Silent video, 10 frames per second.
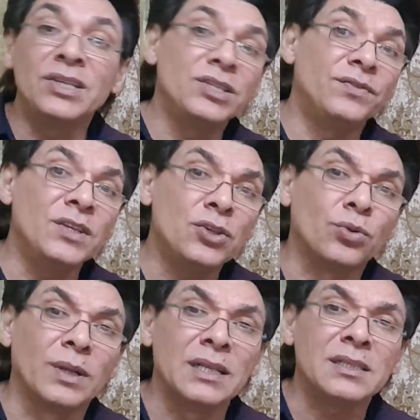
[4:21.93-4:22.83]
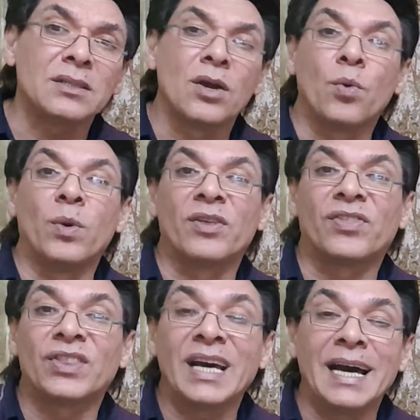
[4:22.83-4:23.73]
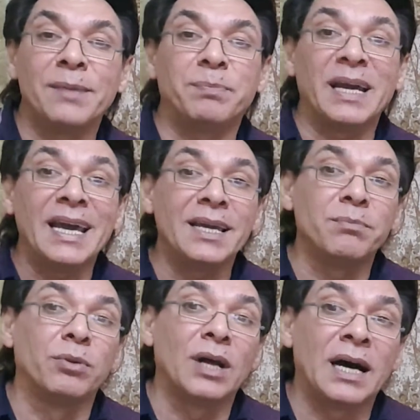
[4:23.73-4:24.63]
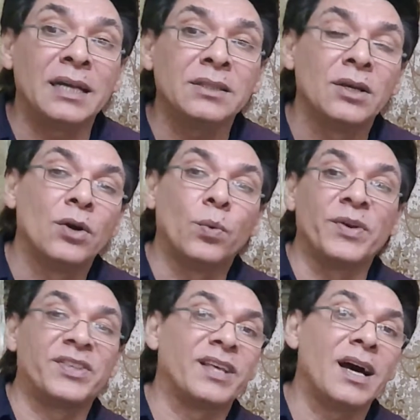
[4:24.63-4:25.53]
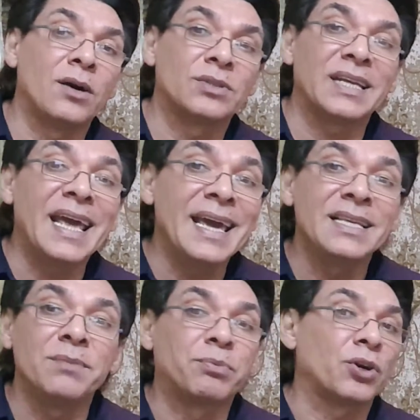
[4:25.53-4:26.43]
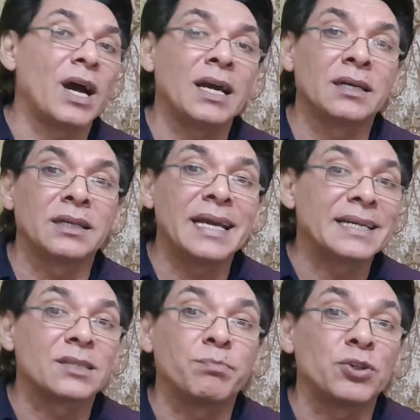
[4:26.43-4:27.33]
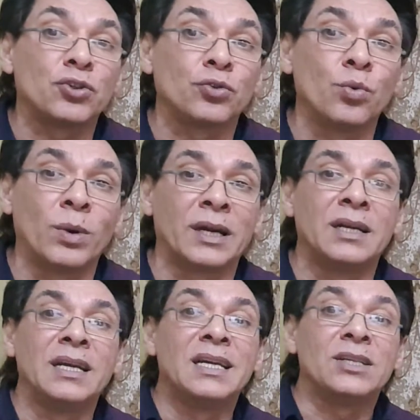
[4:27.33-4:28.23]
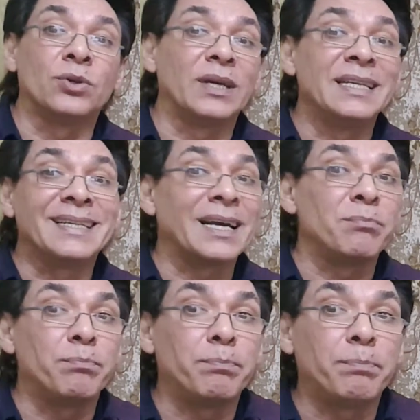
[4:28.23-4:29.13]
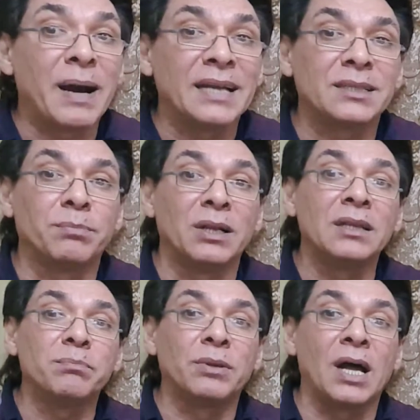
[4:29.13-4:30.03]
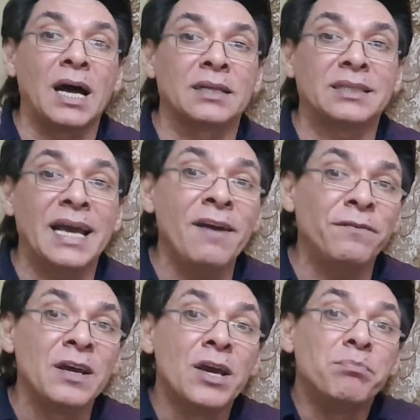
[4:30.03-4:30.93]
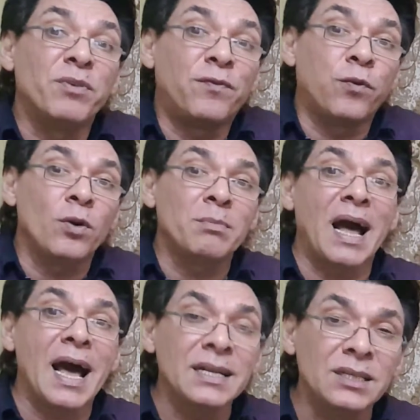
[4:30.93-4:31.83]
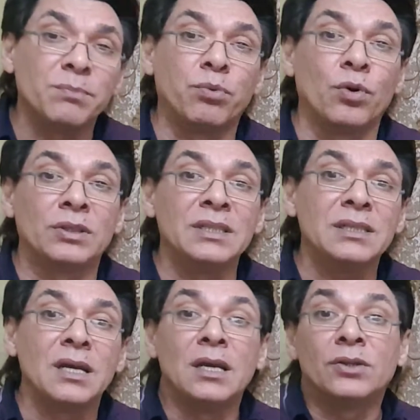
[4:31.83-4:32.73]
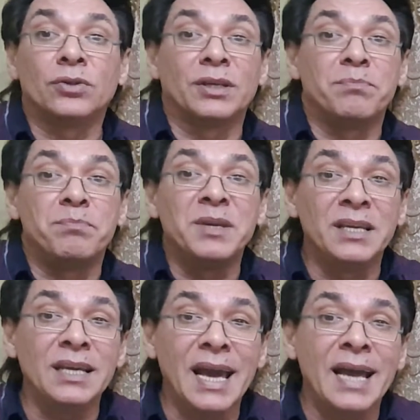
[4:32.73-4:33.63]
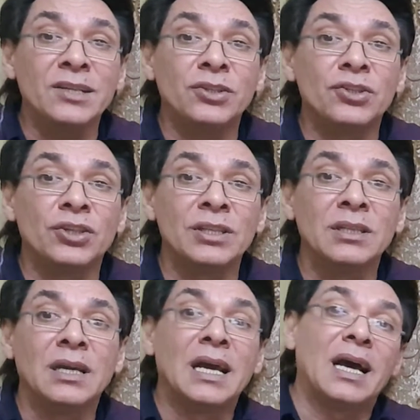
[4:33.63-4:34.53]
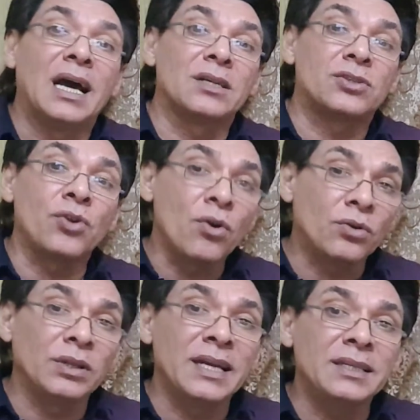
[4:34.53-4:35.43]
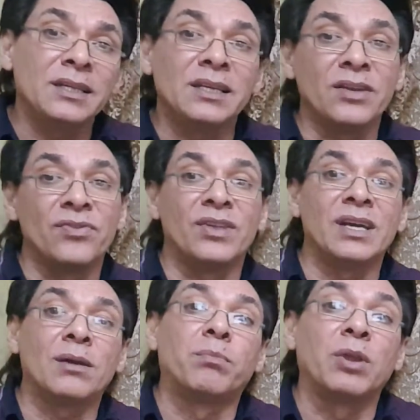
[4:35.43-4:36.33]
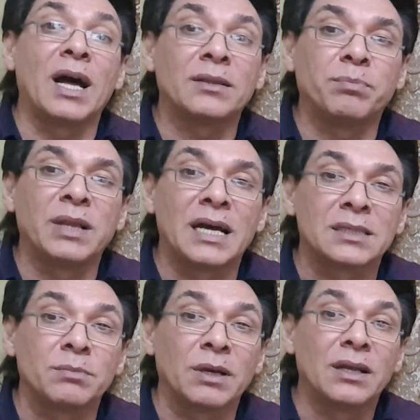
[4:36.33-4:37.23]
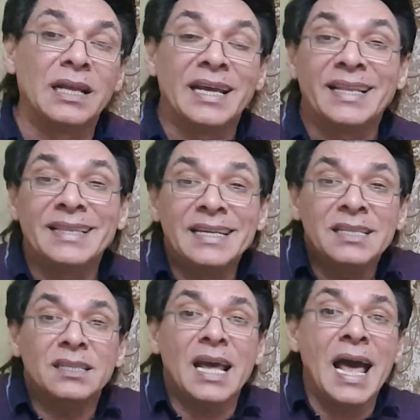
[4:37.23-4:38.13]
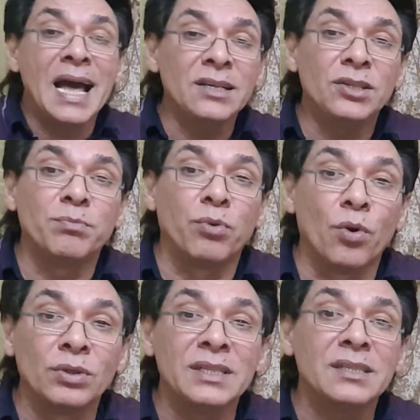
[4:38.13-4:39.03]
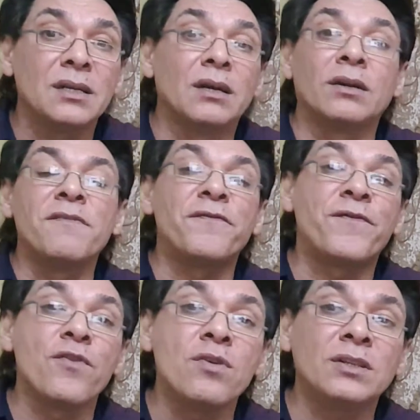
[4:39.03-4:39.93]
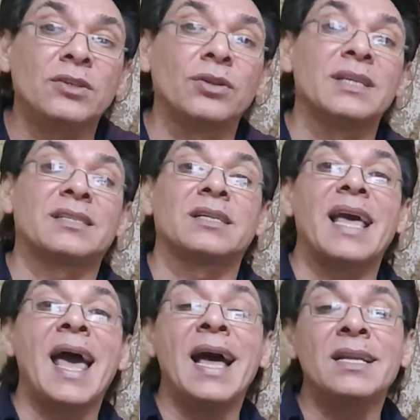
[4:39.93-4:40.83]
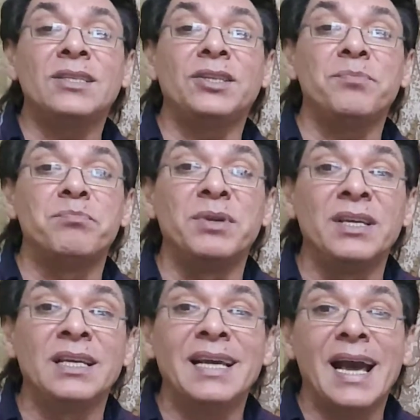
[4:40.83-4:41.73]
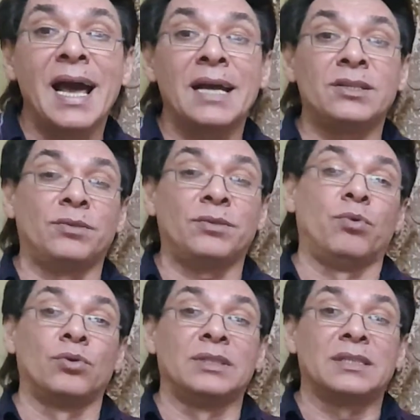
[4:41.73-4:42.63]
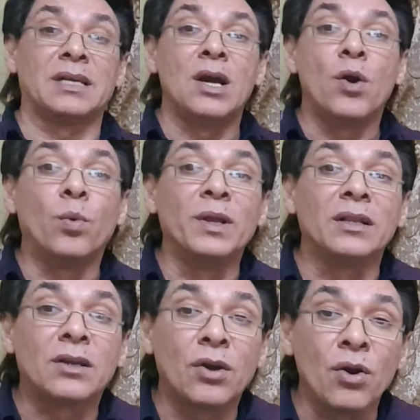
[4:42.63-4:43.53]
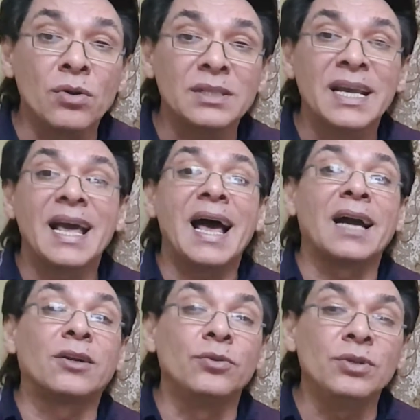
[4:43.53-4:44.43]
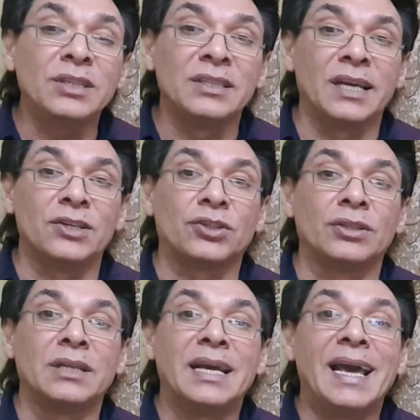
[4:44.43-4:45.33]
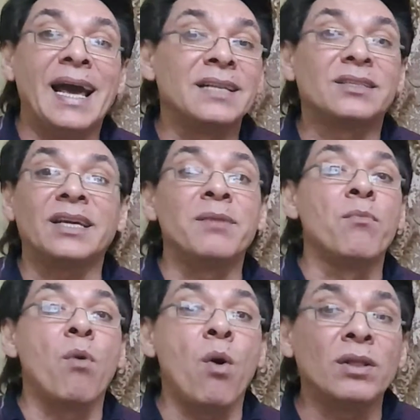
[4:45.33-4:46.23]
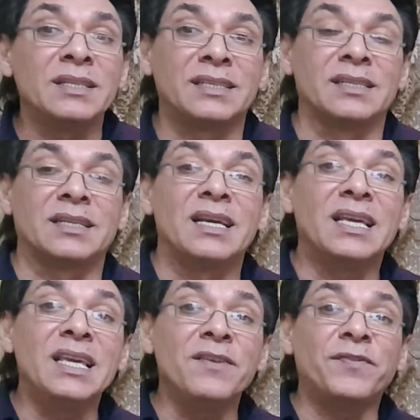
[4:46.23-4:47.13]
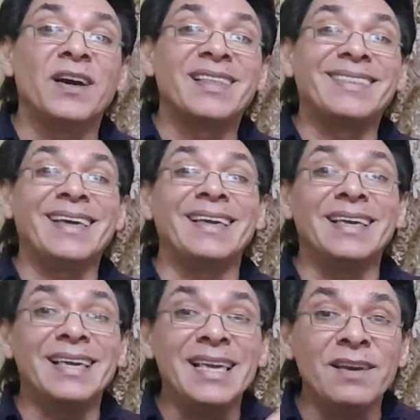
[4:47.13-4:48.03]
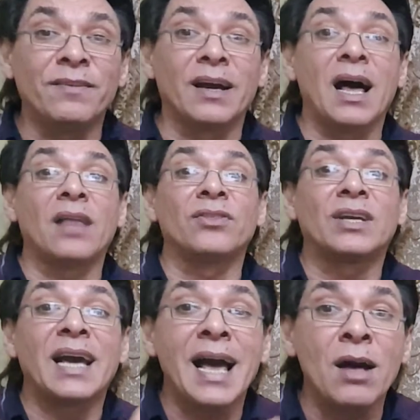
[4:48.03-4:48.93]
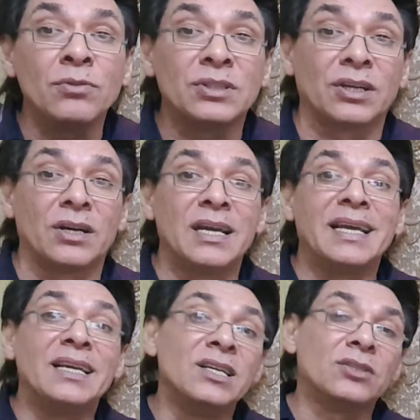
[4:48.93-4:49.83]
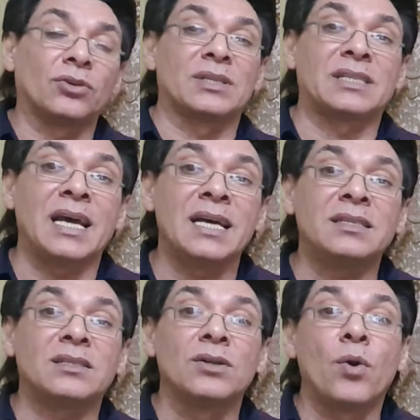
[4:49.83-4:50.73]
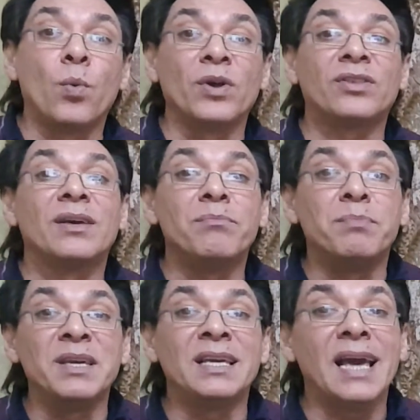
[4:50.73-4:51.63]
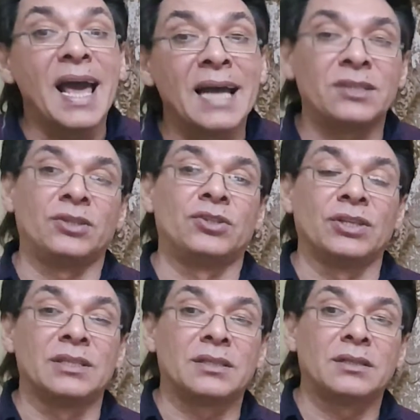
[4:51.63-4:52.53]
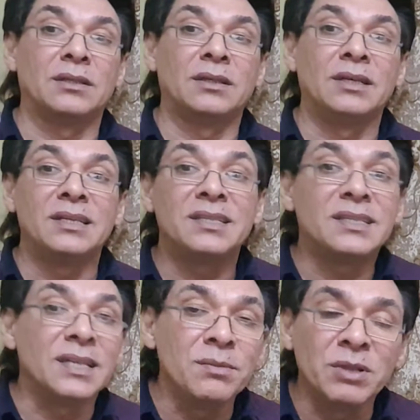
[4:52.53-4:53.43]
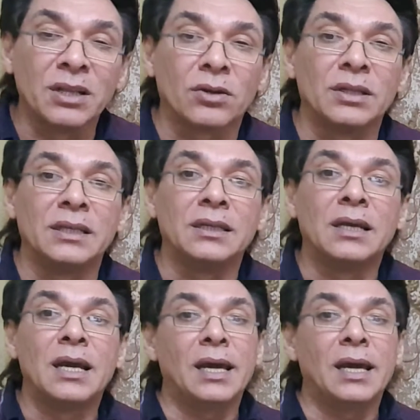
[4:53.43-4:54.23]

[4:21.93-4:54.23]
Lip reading: Individuals with type A blood without any prior exposure to incompatible blood have performed antibodies to the B antigen circulating in their blood plasma. These antibodies, referred to as anti-B antibodies, will cause agglutination and hemolysis if they ever encounter erythrocytes with B antigens. Similarly,